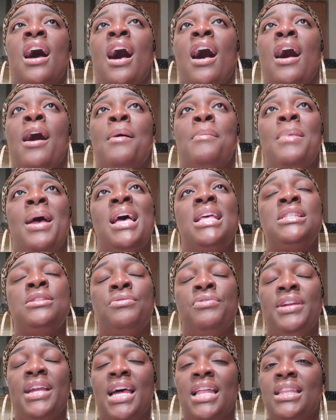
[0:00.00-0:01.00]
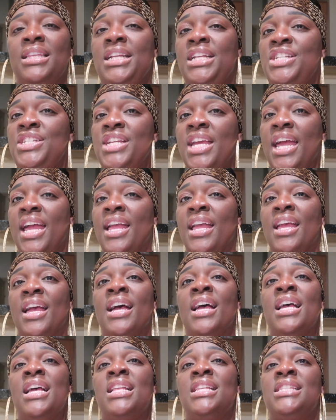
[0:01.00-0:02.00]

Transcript: as a reality check